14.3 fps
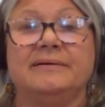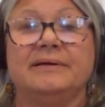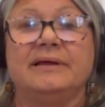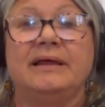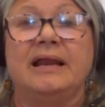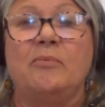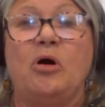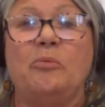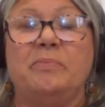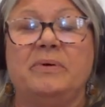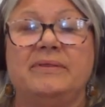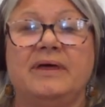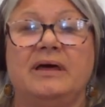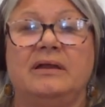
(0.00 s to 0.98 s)
And I'm
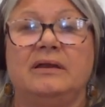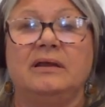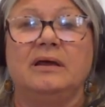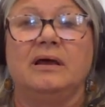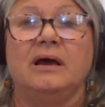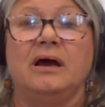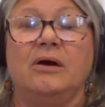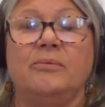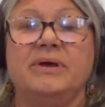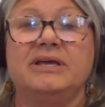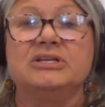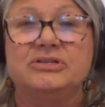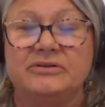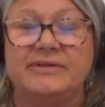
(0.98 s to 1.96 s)
hoping that we
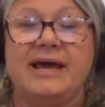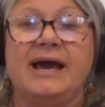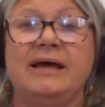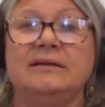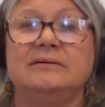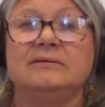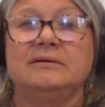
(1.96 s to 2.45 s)
can do that